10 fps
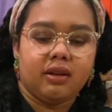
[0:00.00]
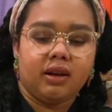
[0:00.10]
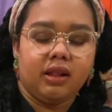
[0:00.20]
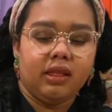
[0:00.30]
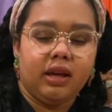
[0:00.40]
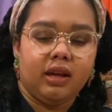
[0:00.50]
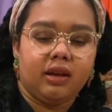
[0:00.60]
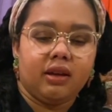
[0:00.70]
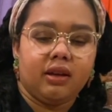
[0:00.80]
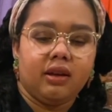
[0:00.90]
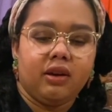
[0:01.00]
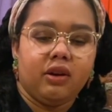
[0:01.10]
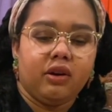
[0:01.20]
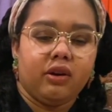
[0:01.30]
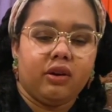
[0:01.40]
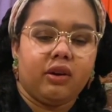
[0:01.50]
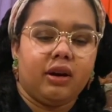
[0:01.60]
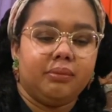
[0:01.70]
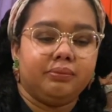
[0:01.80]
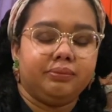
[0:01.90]
link or
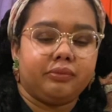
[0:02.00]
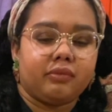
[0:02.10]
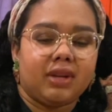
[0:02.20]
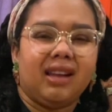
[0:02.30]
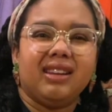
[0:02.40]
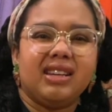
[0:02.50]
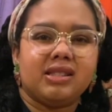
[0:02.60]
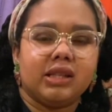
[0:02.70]
a list.